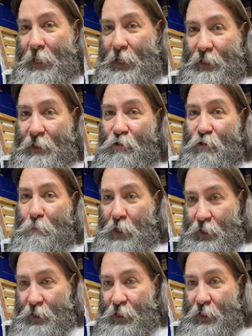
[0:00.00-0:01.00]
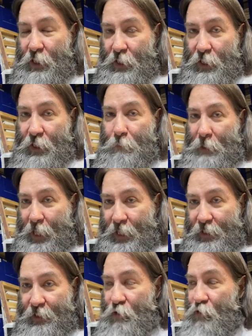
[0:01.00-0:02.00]
man, it's money in the
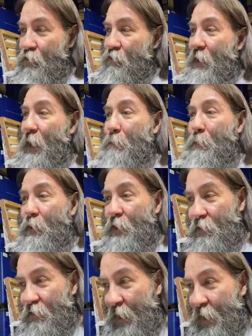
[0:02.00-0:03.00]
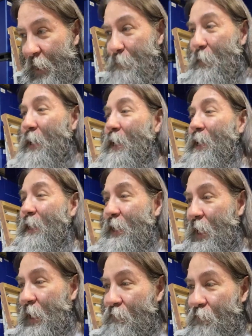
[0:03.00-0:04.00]
bank. You just got to put in the time,
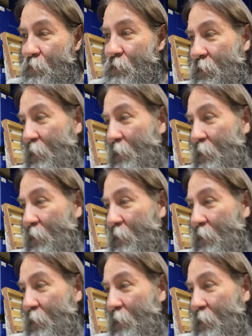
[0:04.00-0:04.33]
the effort,